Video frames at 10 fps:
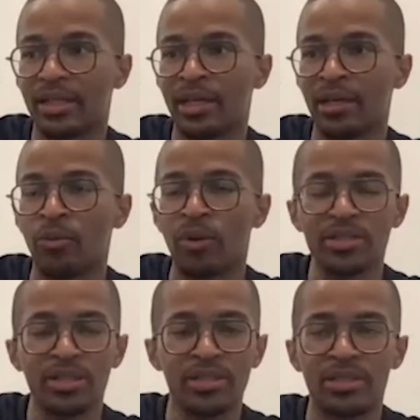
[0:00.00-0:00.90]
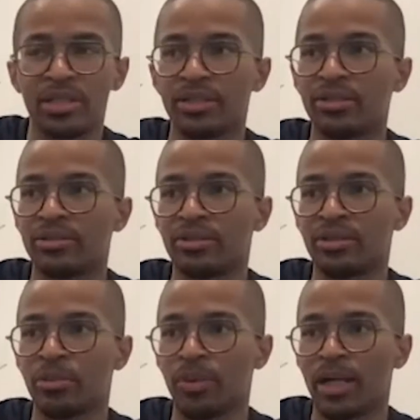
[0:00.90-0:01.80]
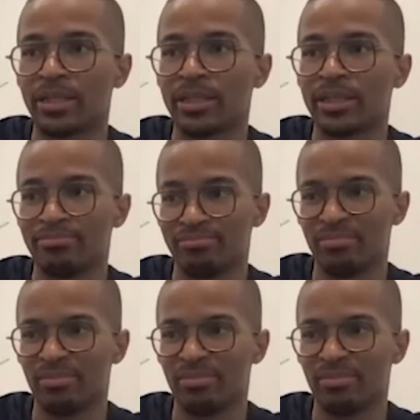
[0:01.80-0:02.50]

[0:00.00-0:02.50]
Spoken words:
it wasn't until, probably